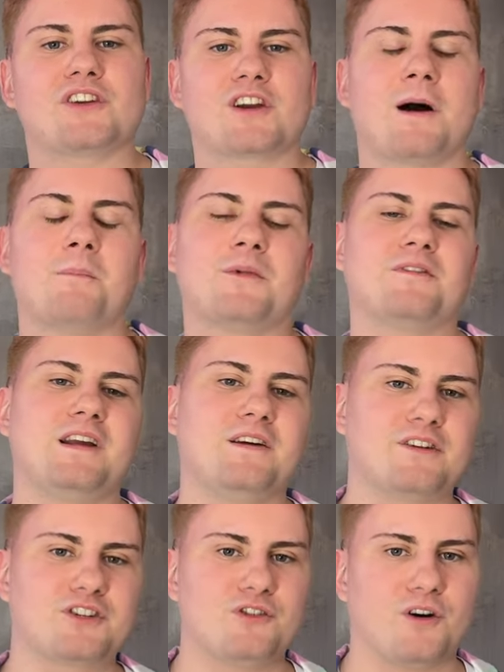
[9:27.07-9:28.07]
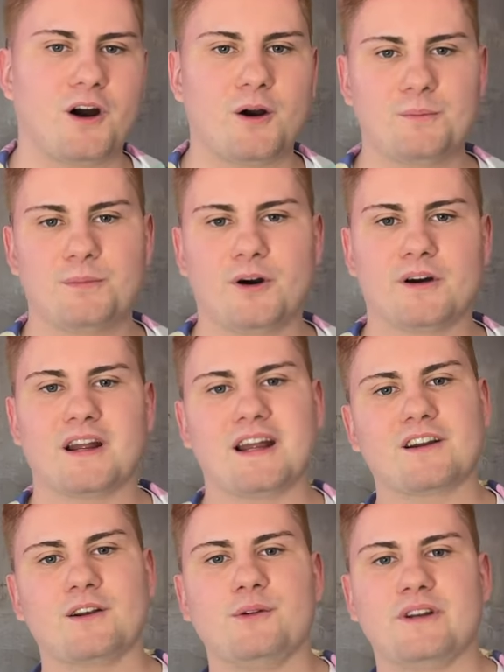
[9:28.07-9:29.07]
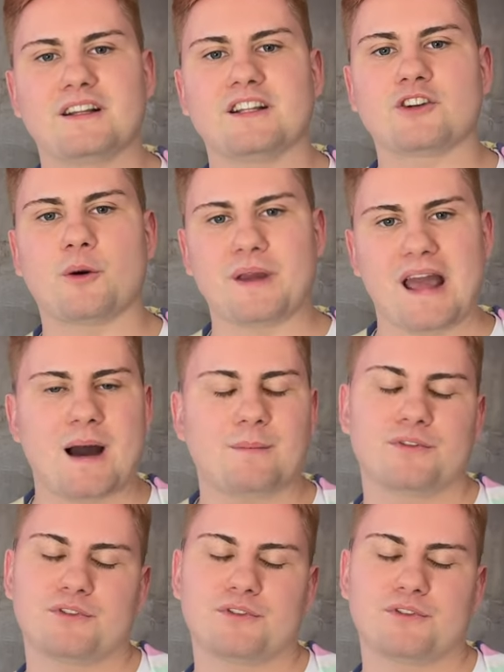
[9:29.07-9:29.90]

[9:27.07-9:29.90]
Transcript: that come with the original HomePod, including the Dolby Atmos